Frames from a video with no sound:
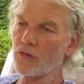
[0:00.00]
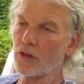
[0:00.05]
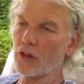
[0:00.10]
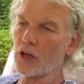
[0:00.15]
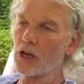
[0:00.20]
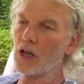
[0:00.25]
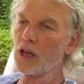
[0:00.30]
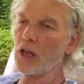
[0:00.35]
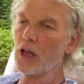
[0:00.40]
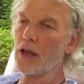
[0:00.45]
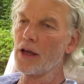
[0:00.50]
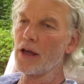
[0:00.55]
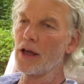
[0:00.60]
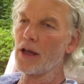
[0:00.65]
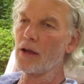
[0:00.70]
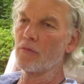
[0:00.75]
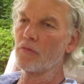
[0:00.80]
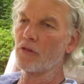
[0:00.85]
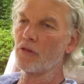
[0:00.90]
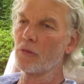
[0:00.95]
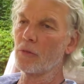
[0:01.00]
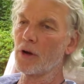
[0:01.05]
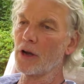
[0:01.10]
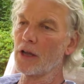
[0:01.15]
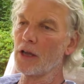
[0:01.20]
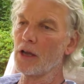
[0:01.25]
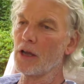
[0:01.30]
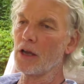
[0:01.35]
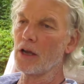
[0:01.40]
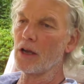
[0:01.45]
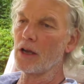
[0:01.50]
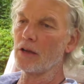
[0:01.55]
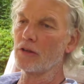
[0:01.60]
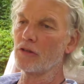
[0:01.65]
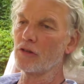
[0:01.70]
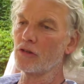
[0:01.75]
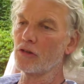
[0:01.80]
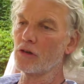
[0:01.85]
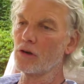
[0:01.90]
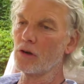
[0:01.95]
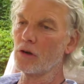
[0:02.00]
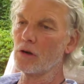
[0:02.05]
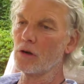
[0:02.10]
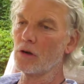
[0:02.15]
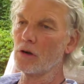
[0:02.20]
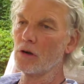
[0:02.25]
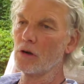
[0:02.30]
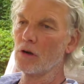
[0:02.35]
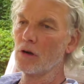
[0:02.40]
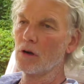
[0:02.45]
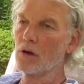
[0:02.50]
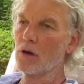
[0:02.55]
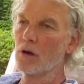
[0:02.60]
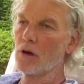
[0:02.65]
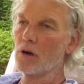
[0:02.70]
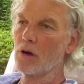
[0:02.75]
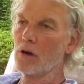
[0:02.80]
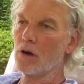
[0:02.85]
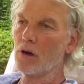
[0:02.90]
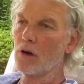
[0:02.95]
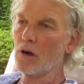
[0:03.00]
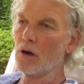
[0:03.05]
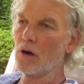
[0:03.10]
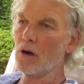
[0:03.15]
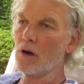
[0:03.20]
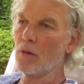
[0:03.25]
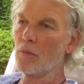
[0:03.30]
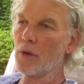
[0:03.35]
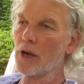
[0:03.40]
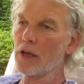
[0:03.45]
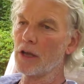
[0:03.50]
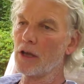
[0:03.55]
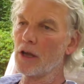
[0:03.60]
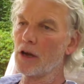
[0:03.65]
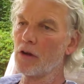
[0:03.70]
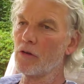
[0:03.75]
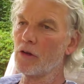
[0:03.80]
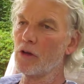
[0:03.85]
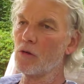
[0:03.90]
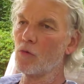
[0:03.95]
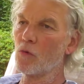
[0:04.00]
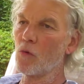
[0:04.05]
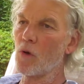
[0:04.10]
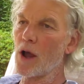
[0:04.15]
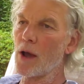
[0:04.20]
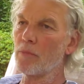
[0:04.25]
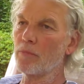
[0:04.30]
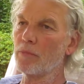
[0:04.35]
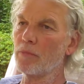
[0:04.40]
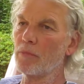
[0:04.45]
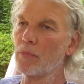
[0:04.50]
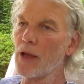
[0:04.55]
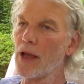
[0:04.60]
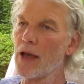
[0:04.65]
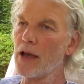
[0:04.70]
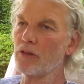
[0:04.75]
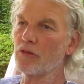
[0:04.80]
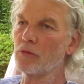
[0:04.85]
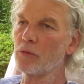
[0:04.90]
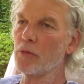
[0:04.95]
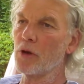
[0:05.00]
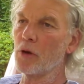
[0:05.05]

claim for my cancer, my county rep asked me